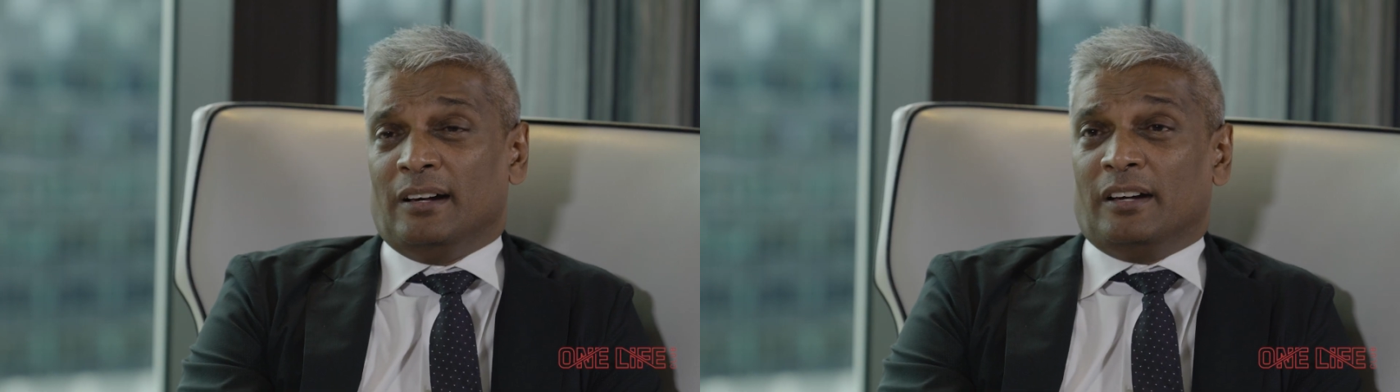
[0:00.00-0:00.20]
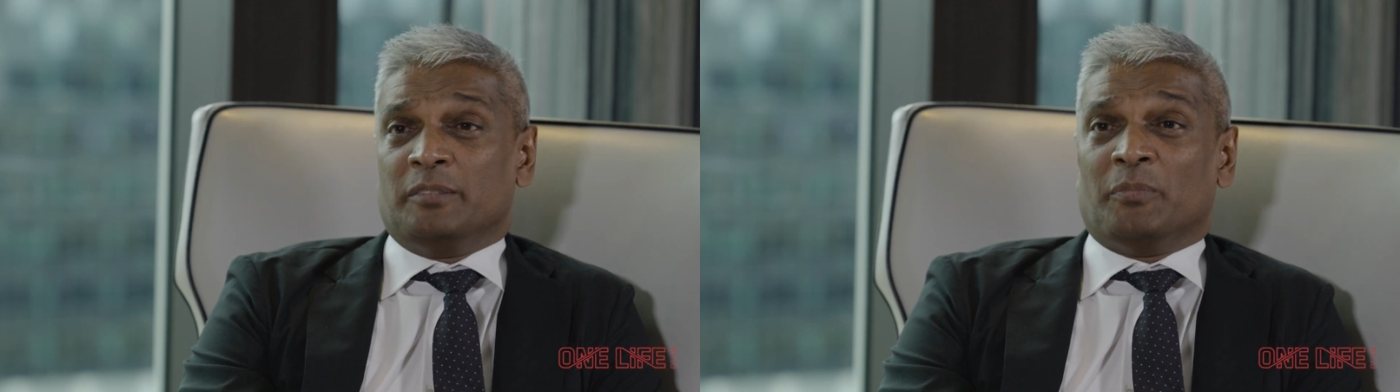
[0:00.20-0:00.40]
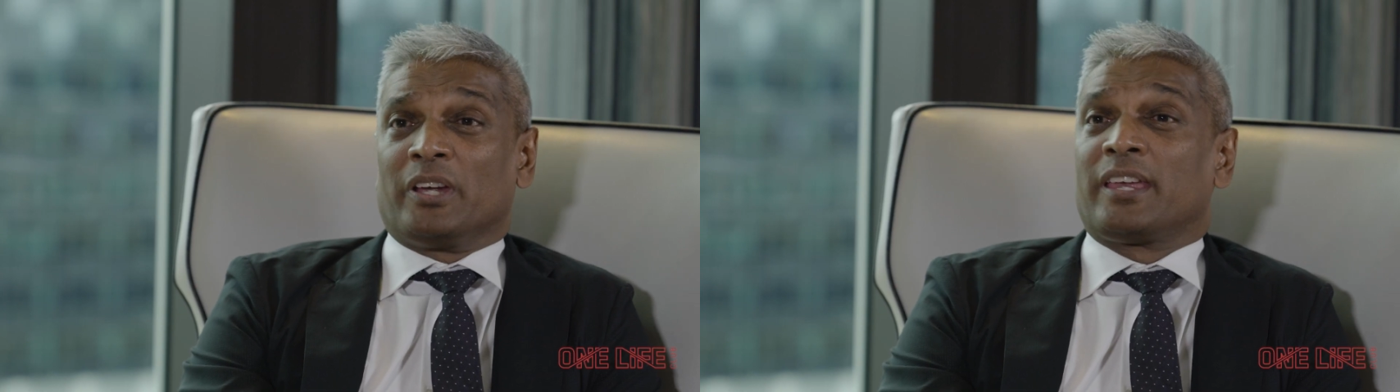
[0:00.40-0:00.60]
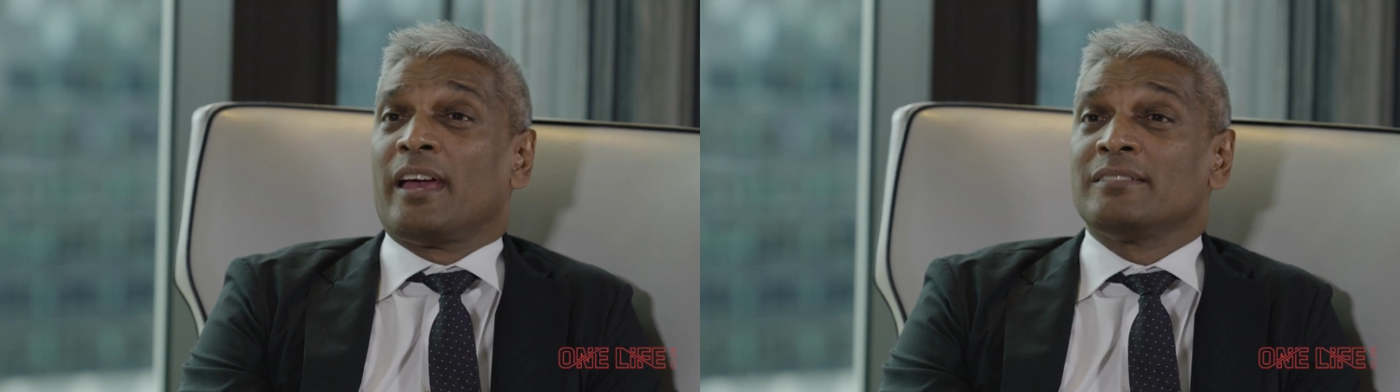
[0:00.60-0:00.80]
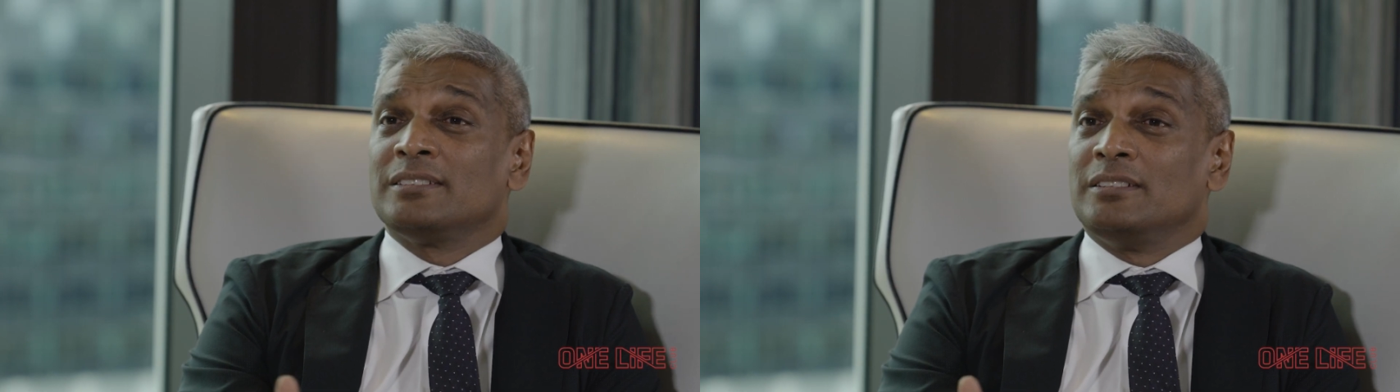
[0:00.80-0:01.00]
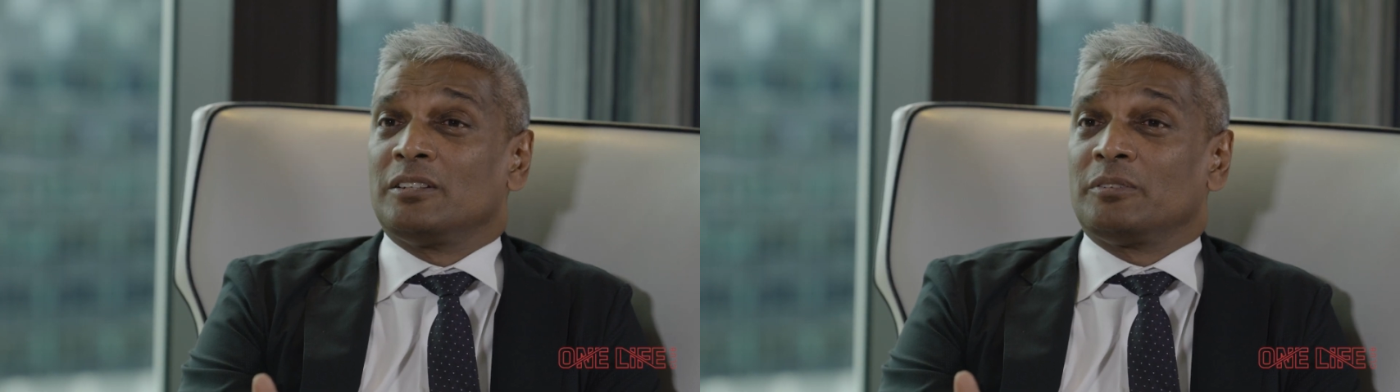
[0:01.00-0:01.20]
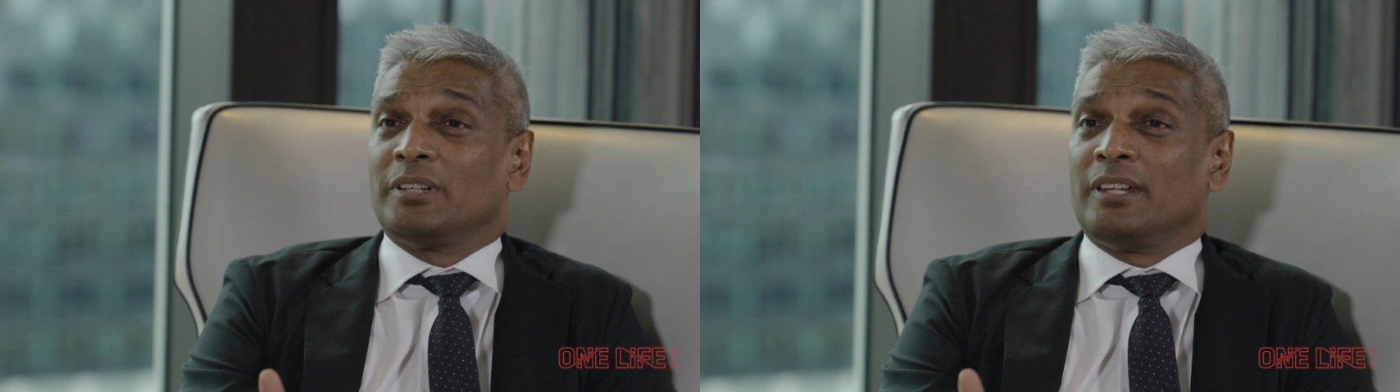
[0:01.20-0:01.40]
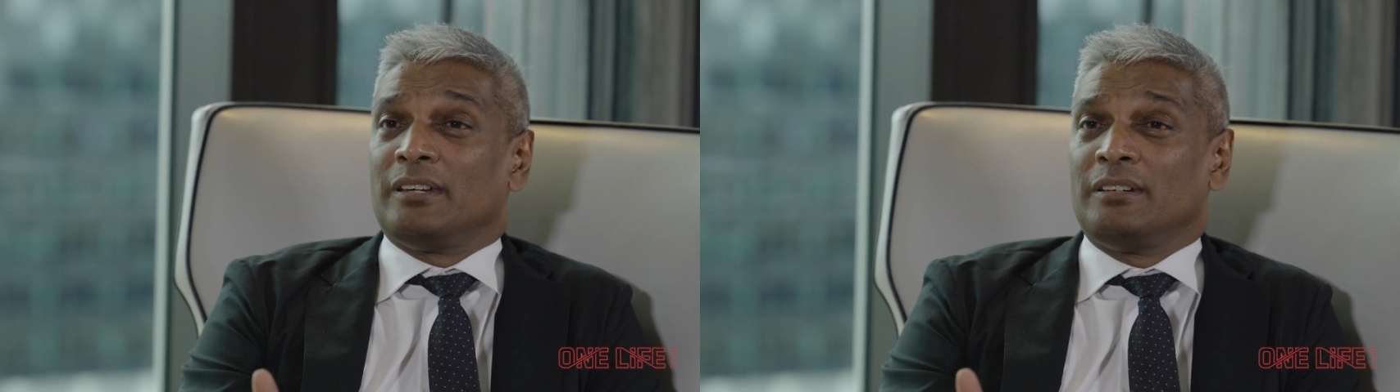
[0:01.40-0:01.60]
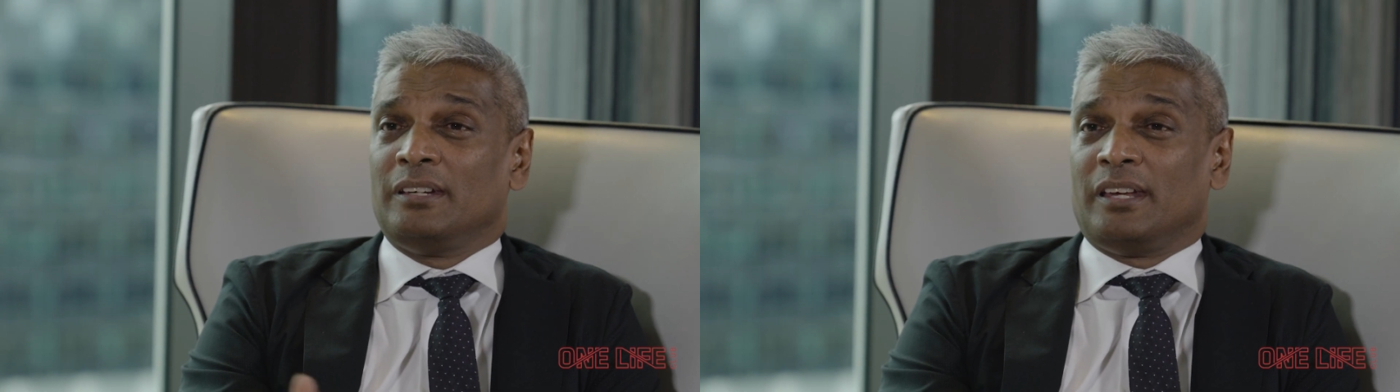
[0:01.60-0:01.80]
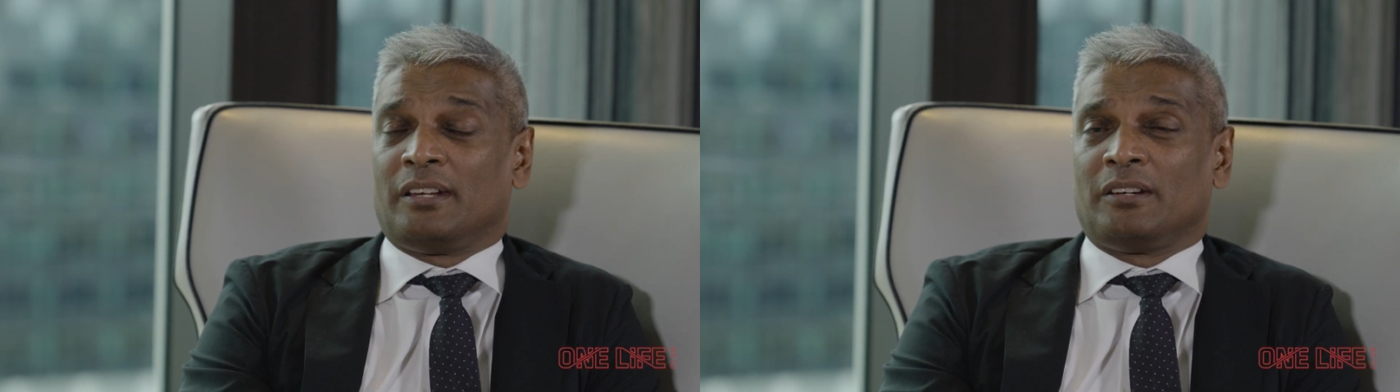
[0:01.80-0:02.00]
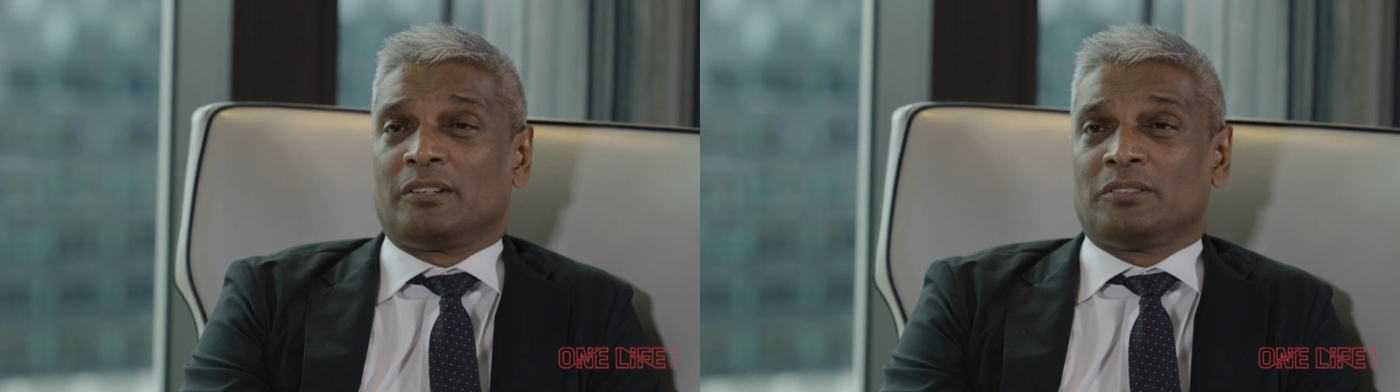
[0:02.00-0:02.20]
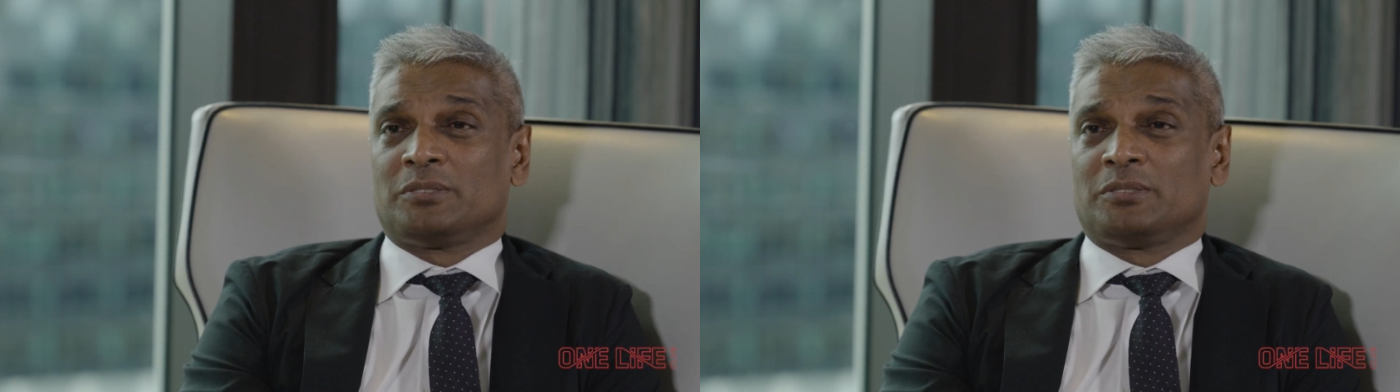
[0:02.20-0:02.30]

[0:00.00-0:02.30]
I did my accountancy degree there, and I got